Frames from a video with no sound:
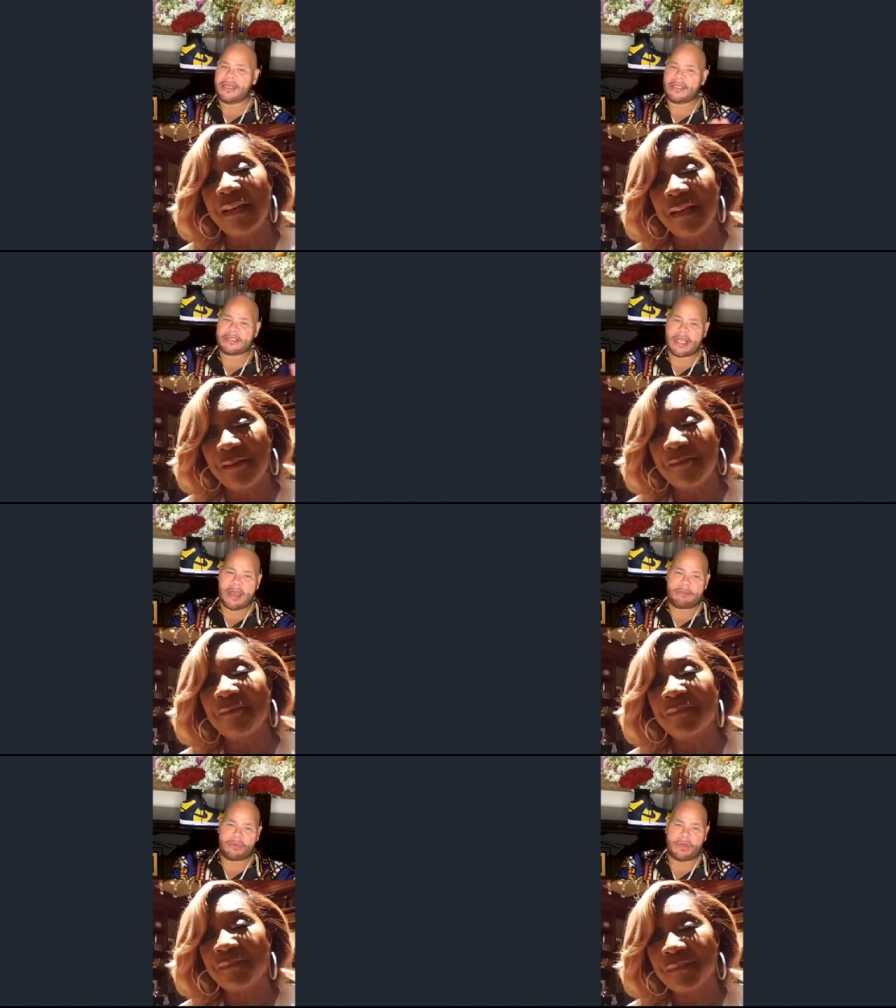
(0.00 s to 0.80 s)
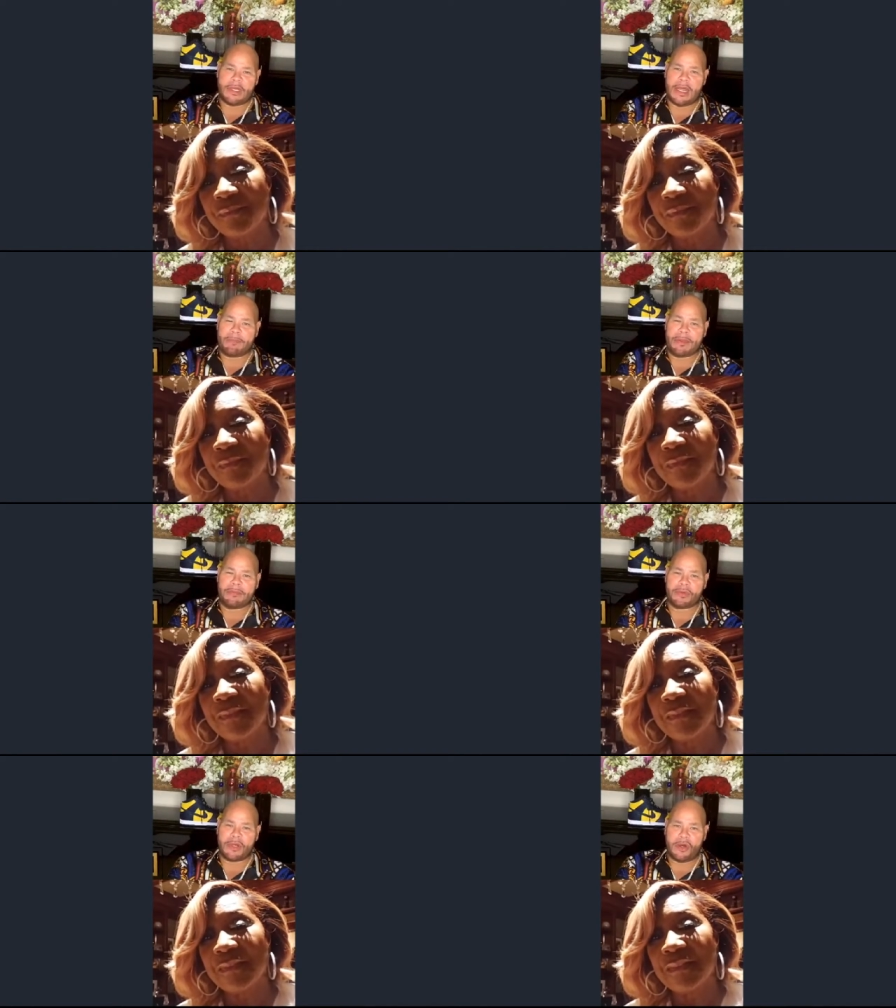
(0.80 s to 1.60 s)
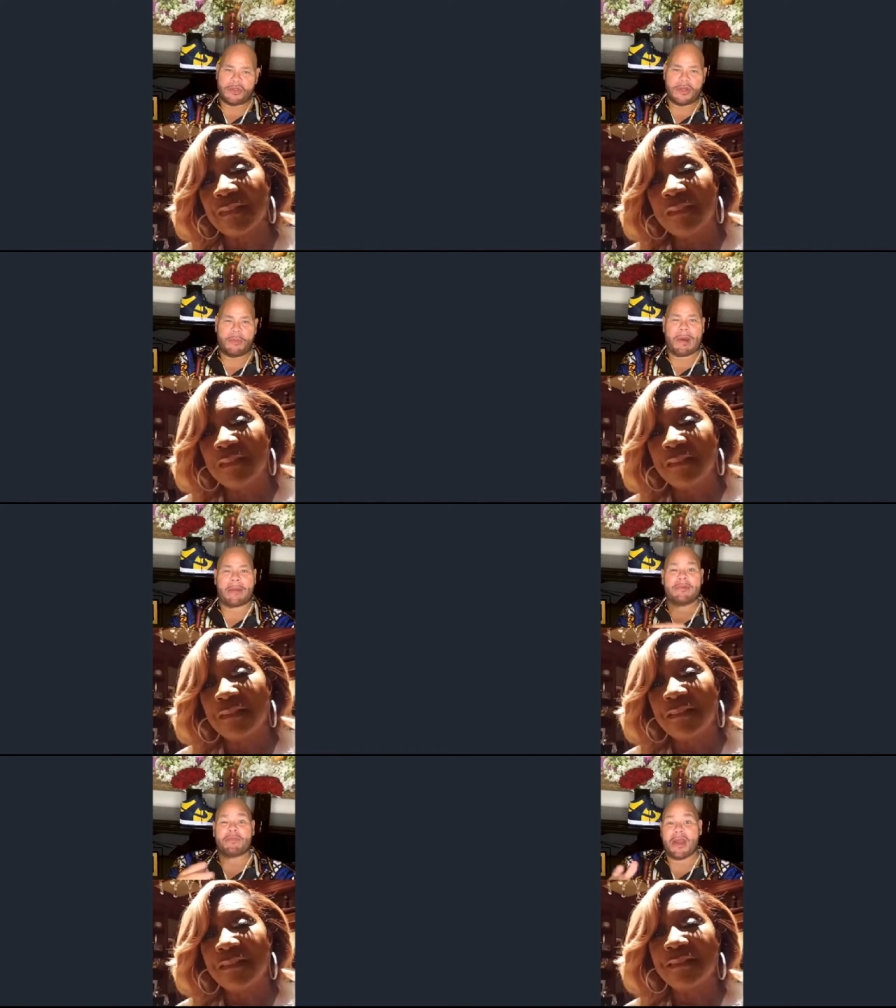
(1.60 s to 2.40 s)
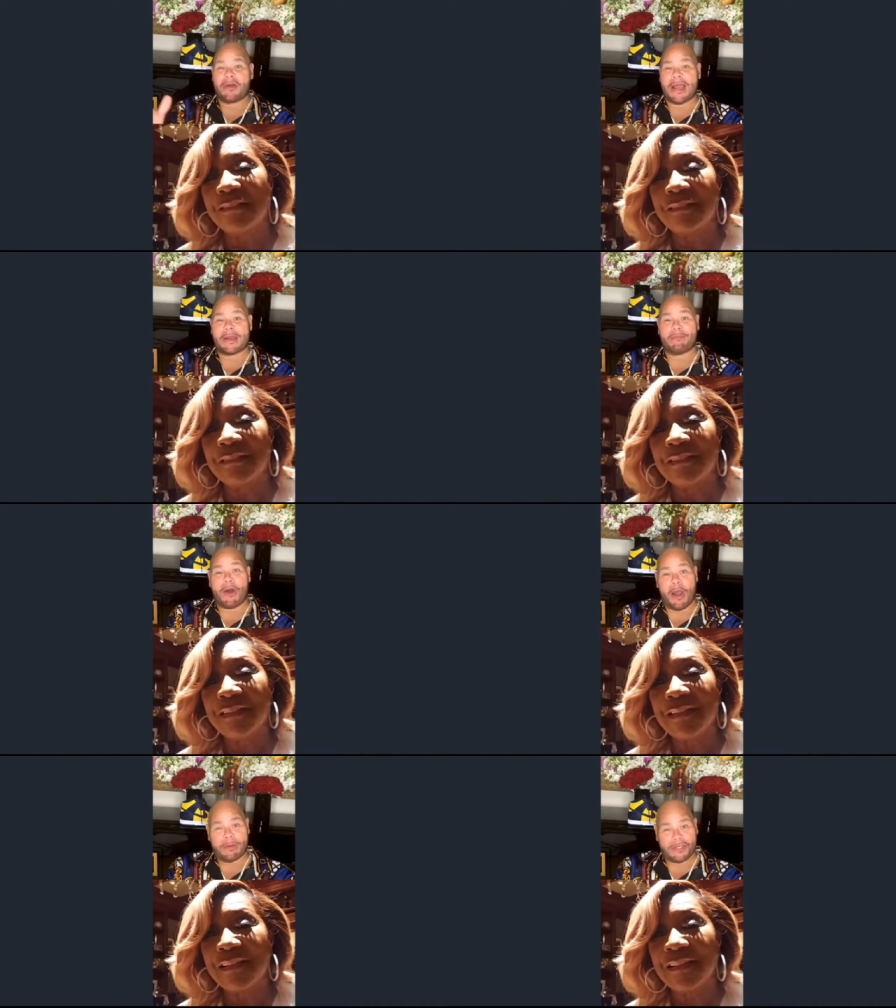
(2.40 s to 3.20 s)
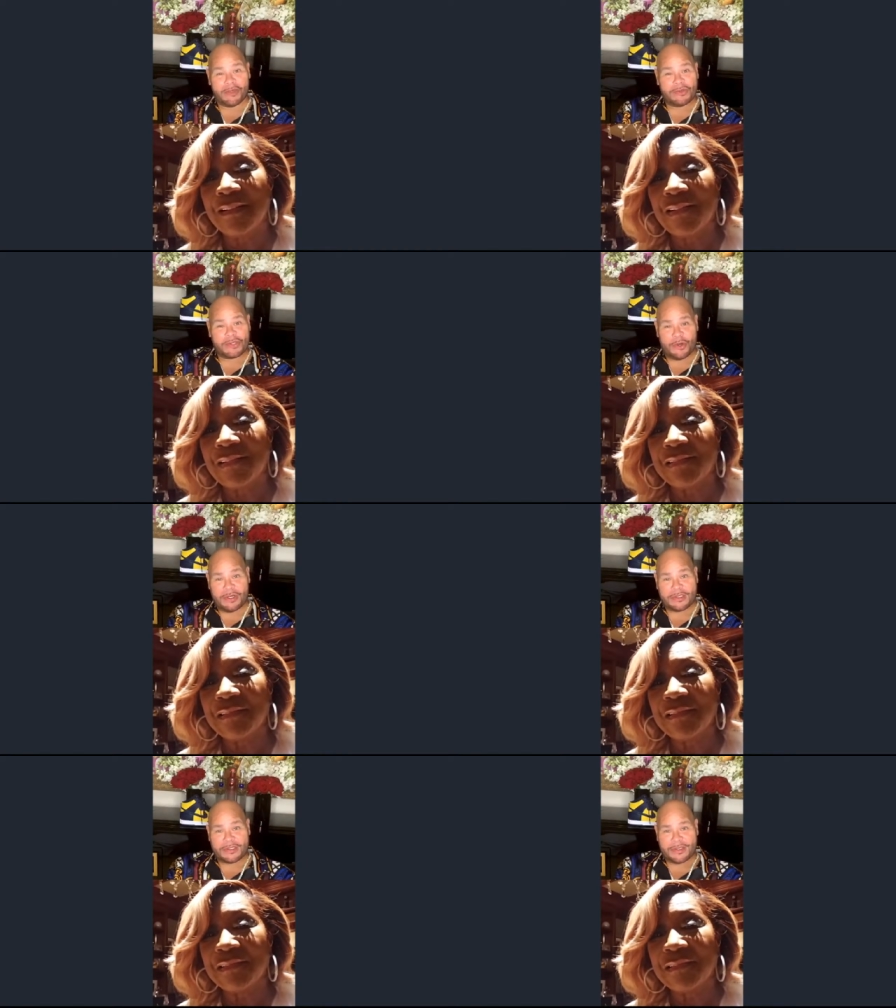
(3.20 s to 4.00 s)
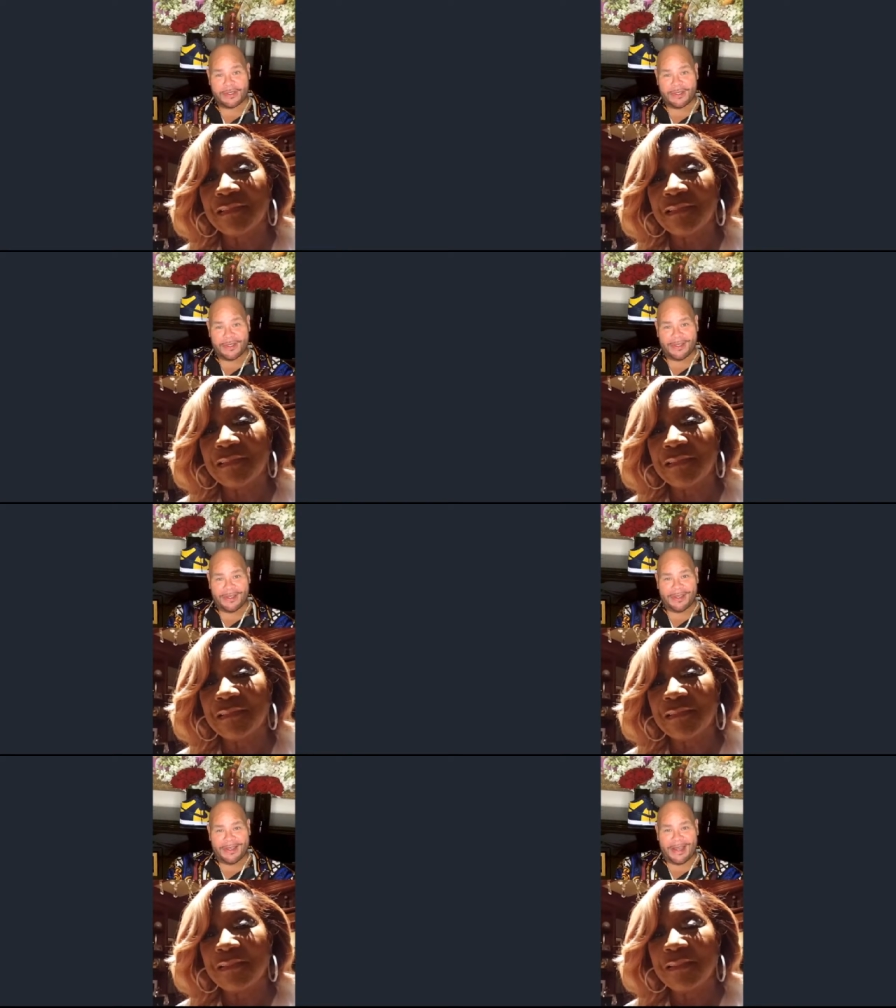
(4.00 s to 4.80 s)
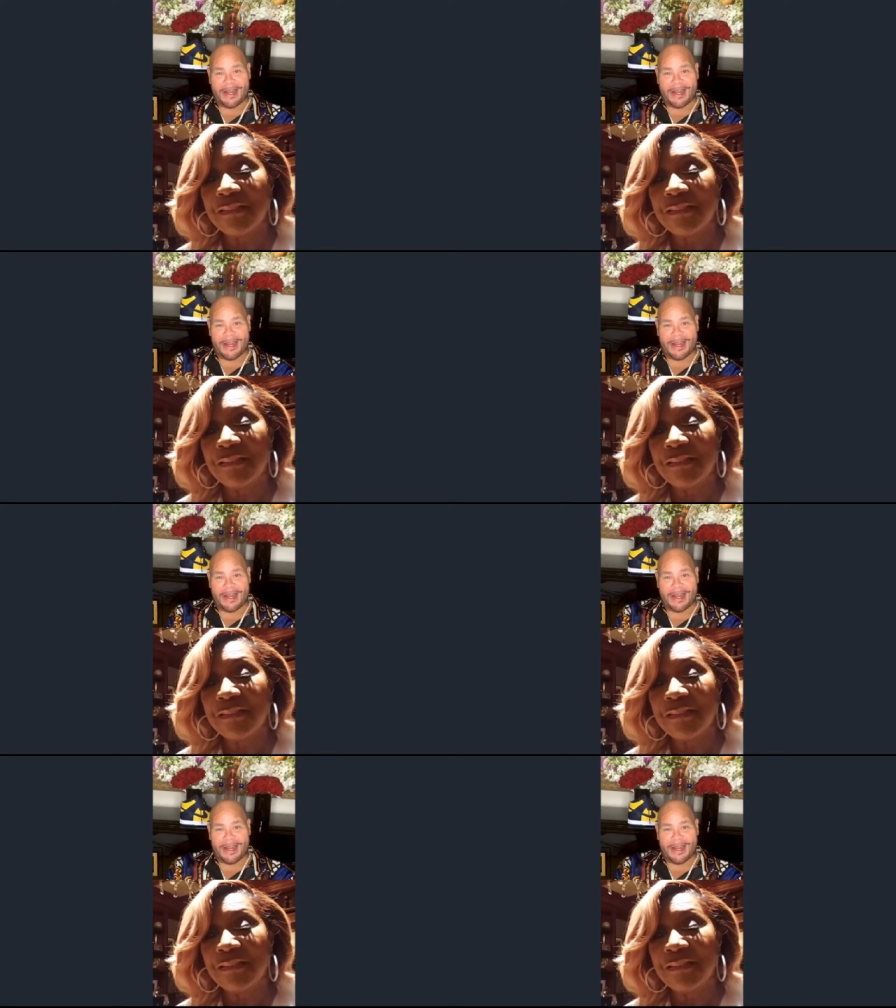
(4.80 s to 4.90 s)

example to let people know. You know, Bobby Brown got a barbecue sauce. I